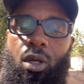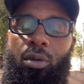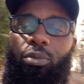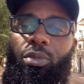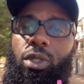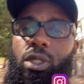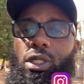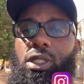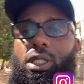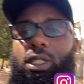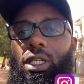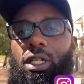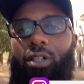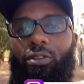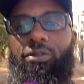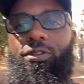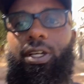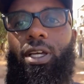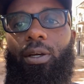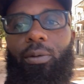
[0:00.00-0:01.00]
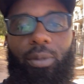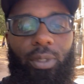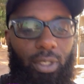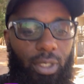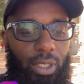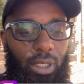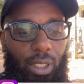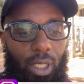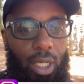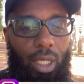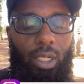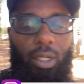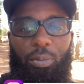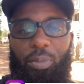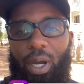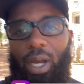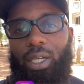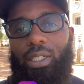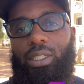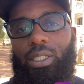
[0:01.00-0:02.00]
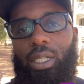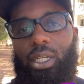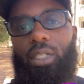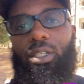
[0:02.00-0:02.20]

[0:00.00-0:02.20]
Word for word: Peace and love, family. It's the Unapologetic